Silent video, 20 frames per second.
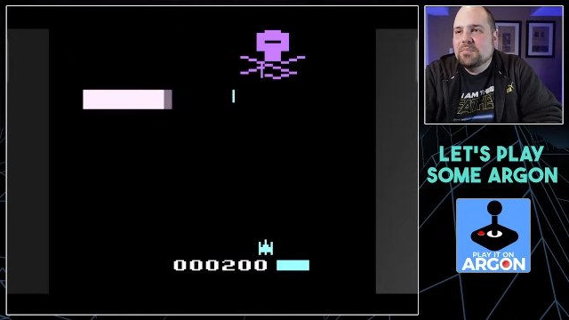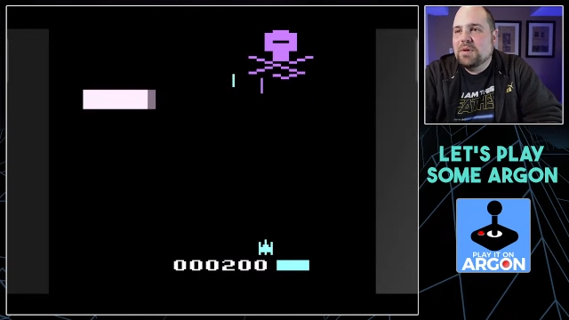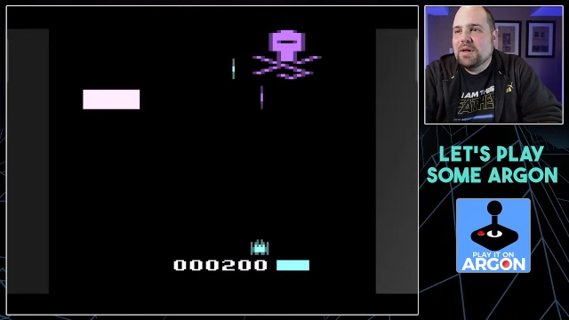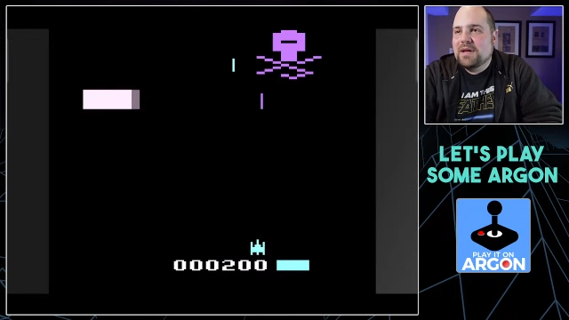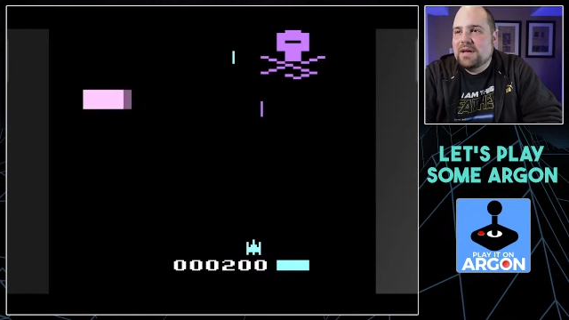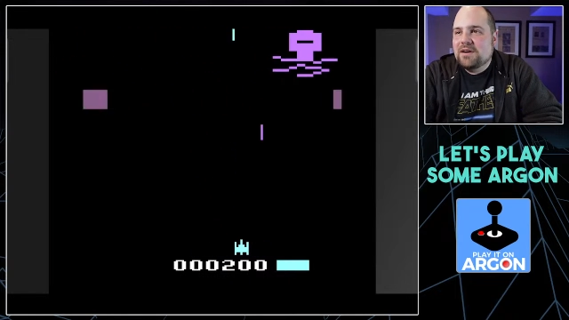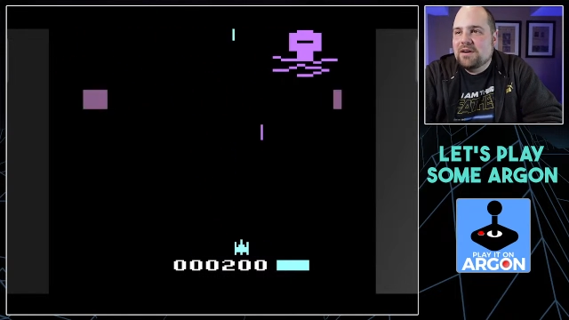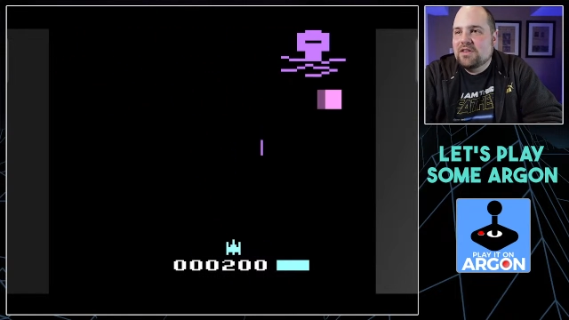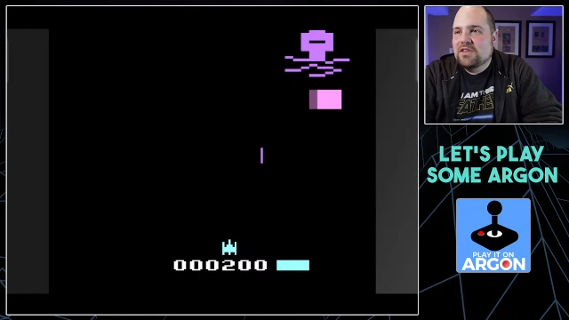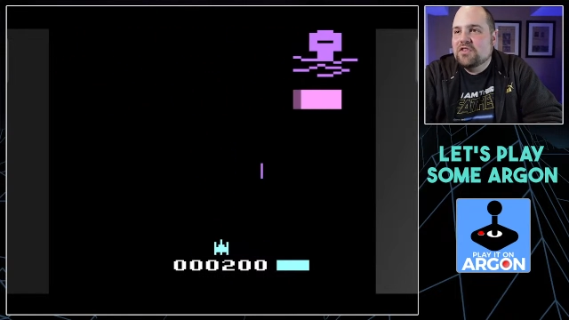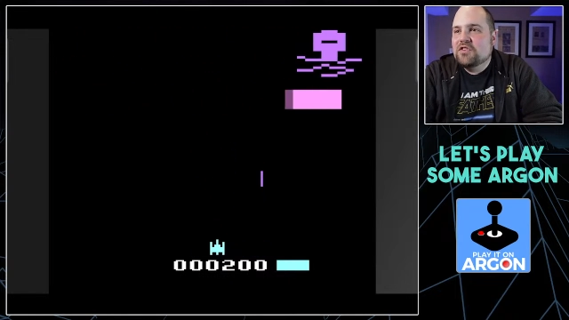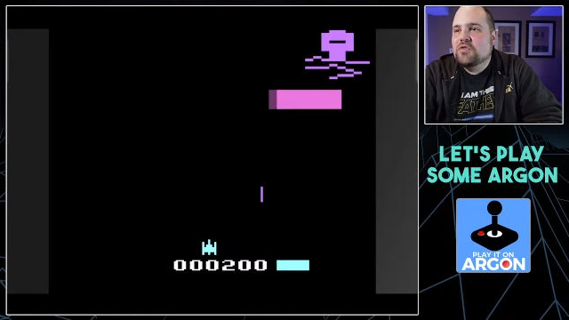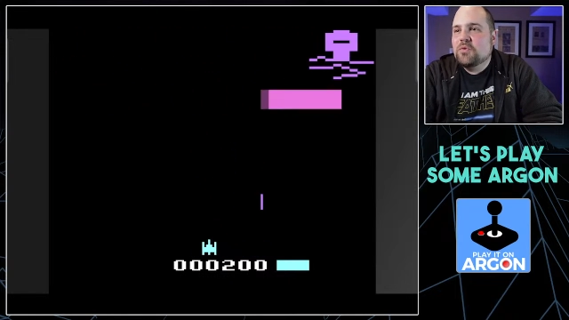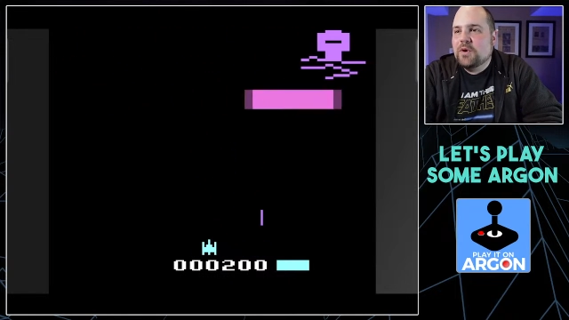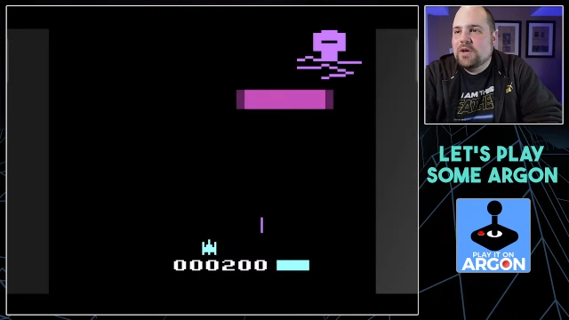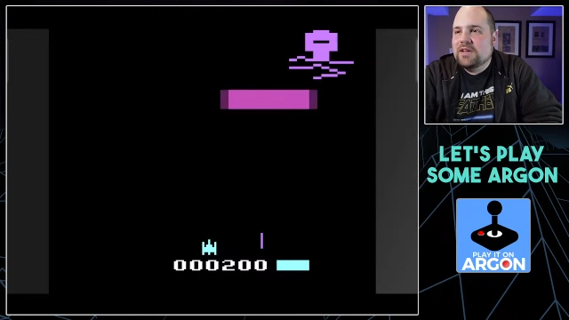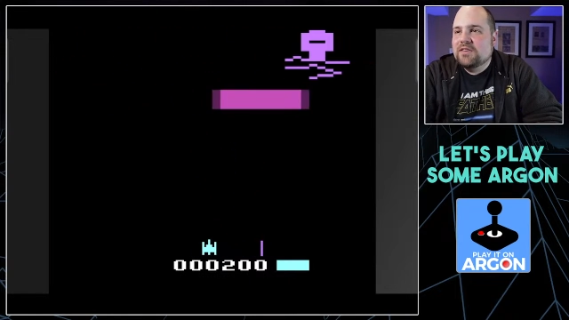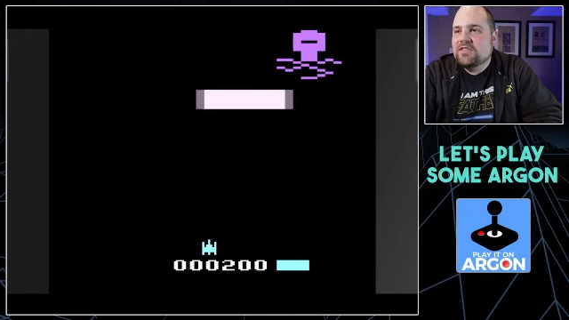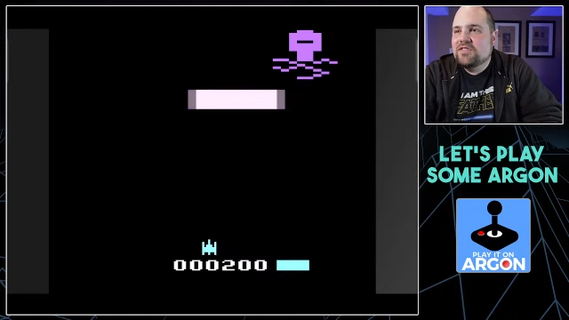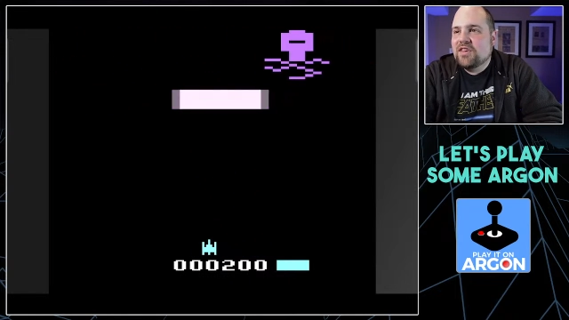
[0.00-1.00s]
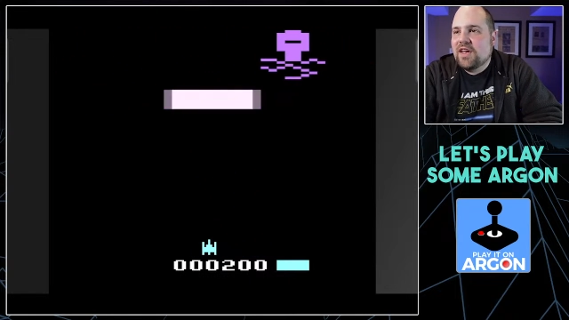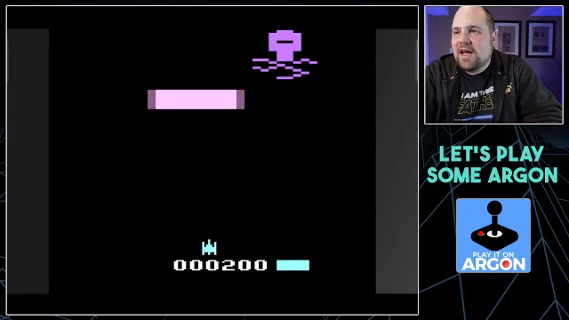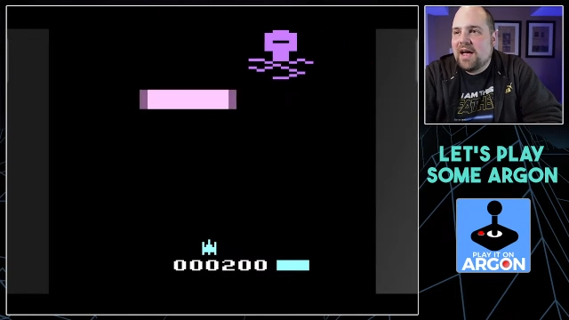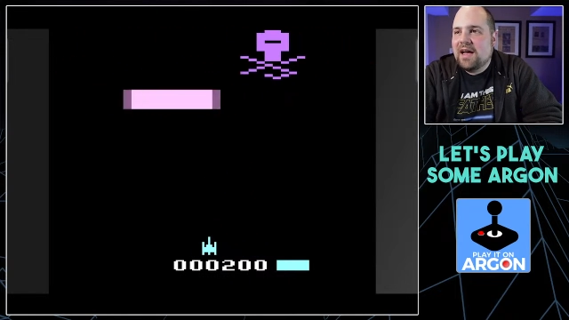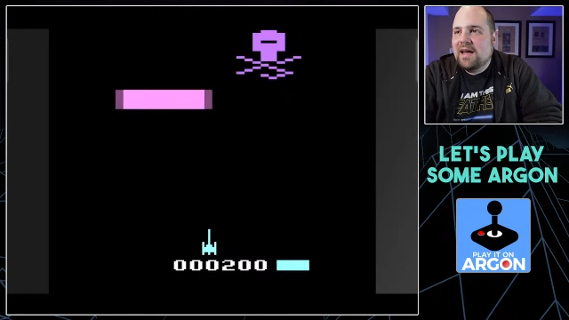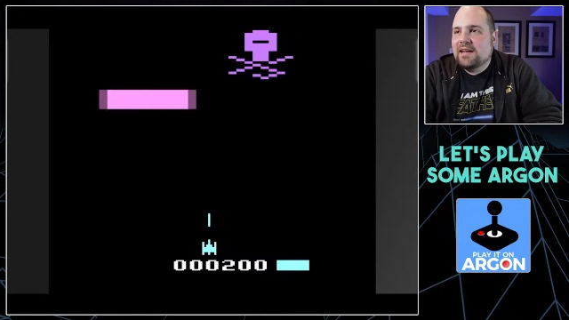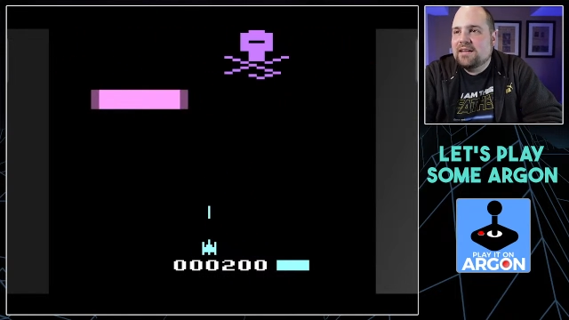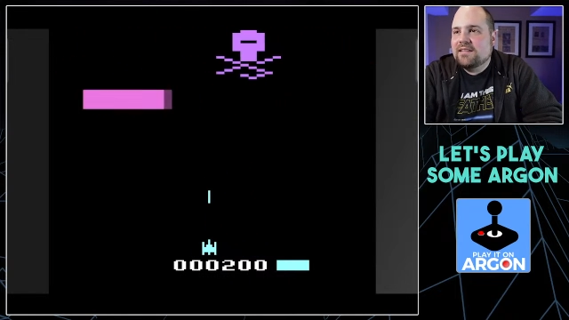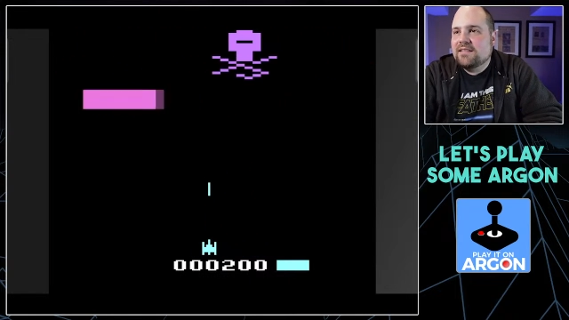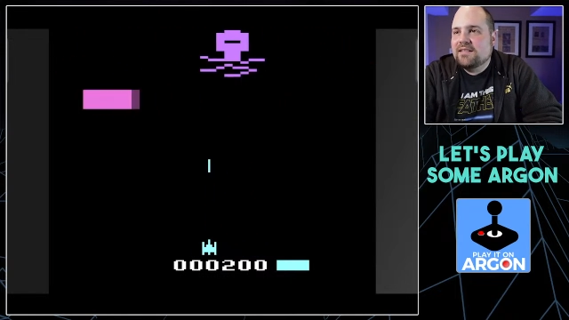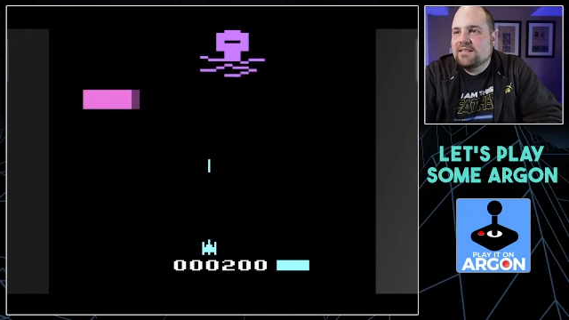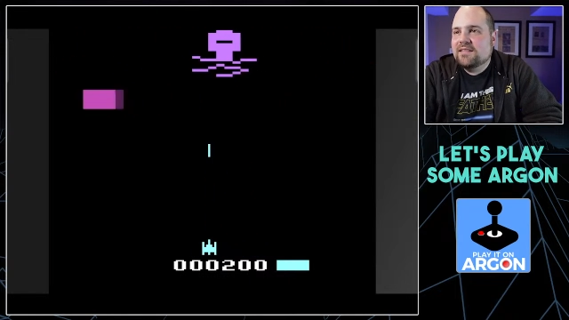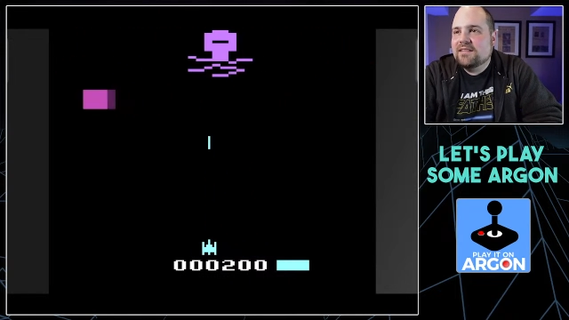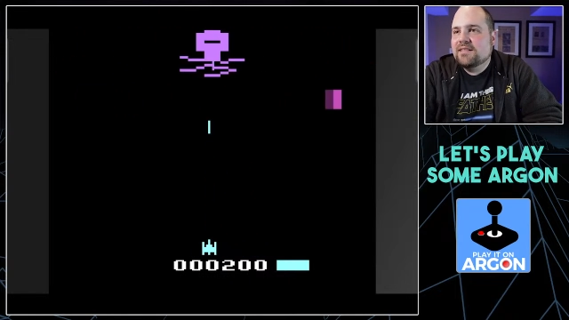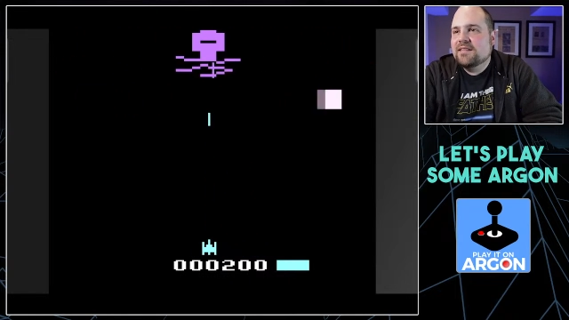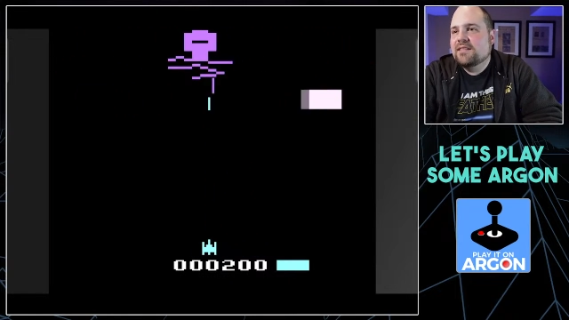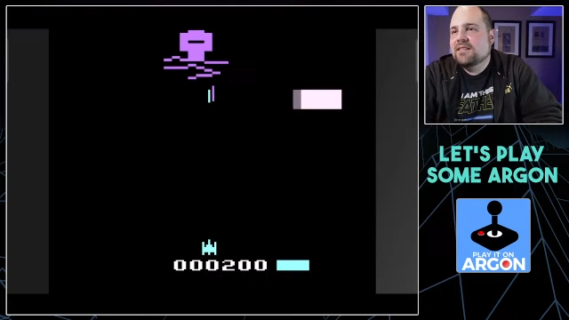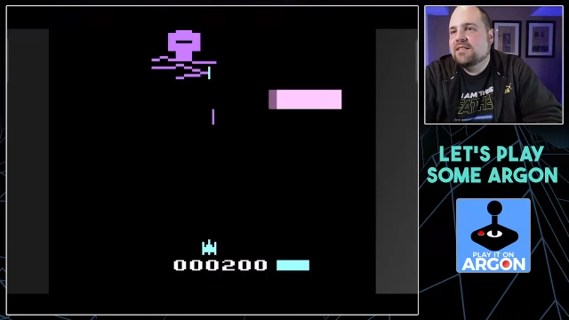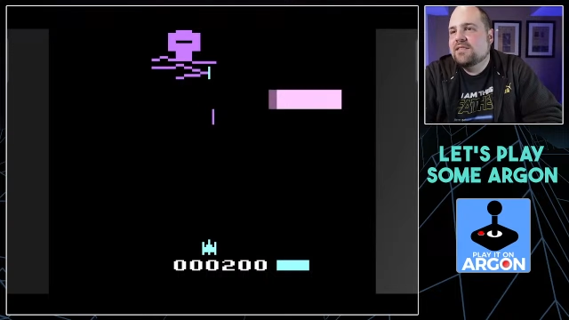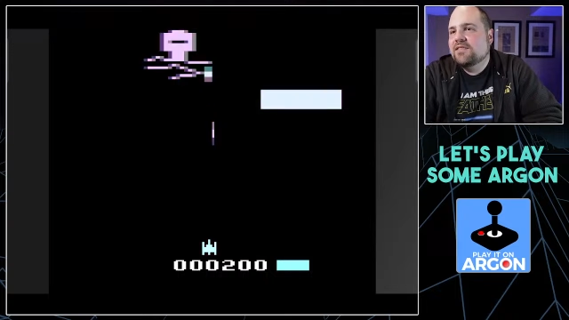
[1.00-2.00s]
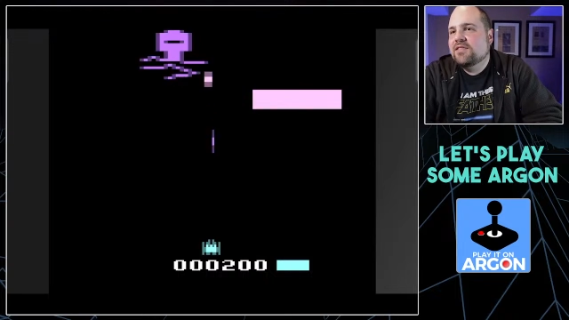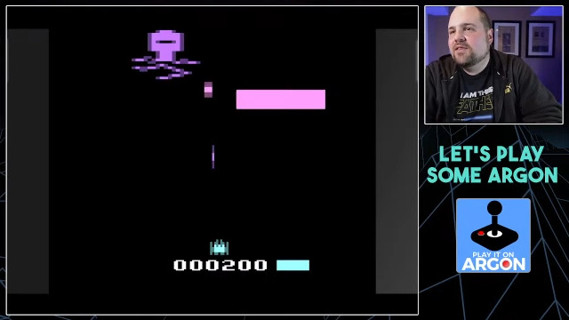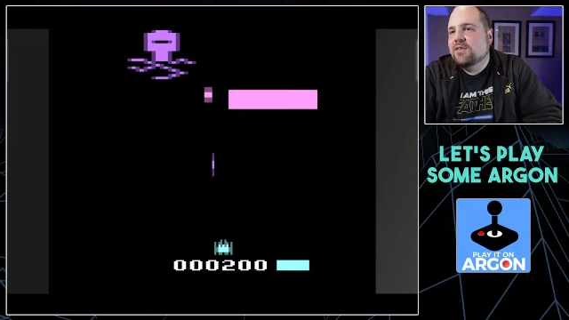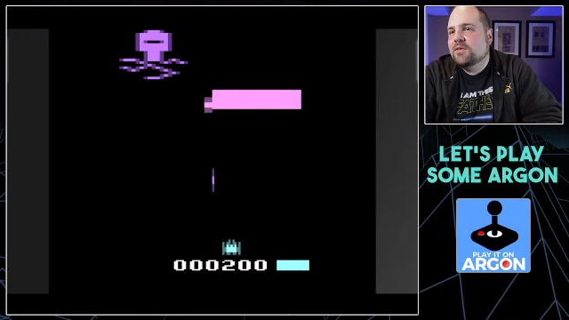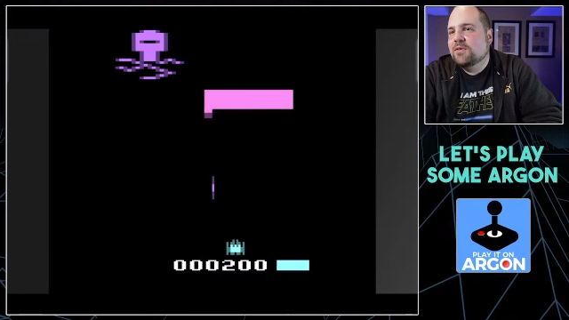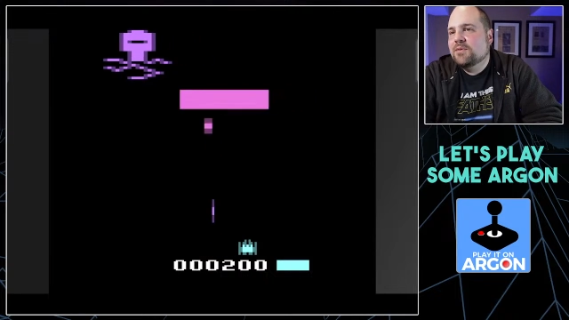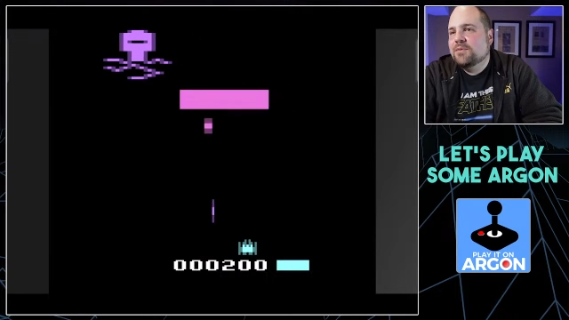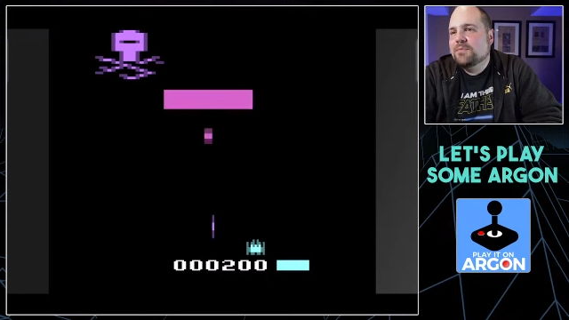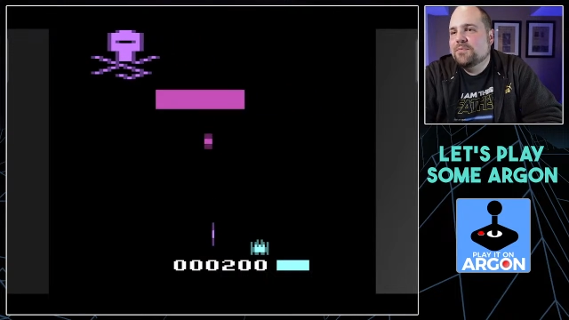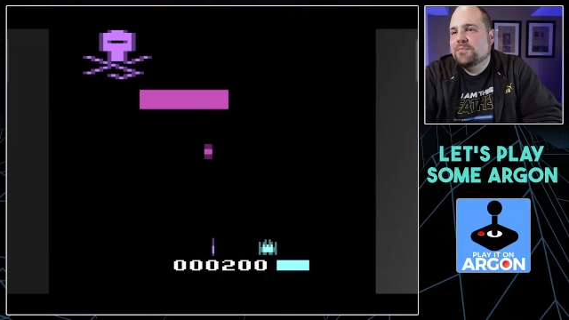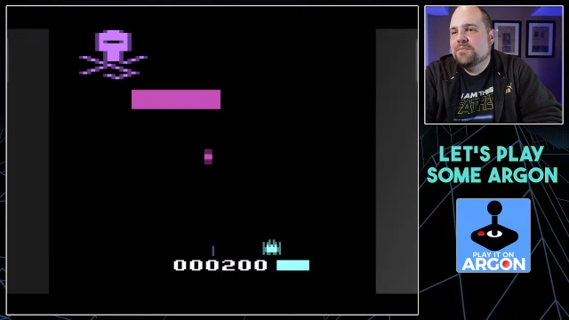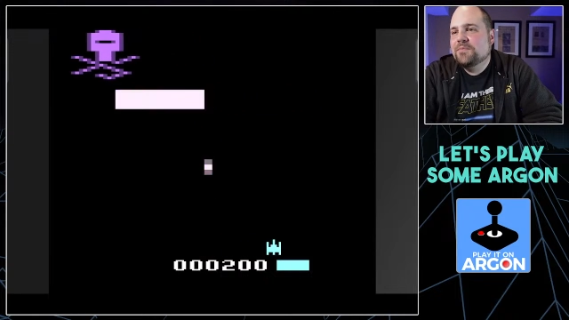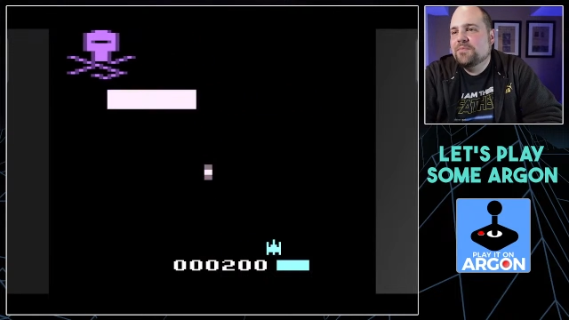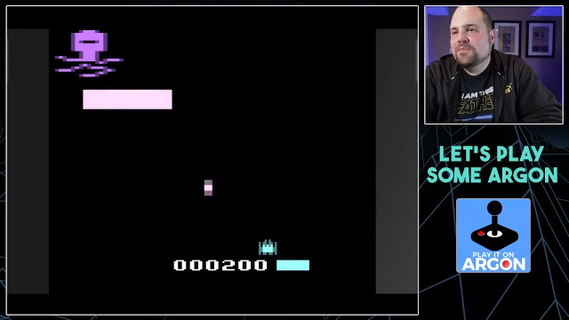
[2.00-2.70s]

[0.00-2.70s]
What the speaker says: playing on the swing set. So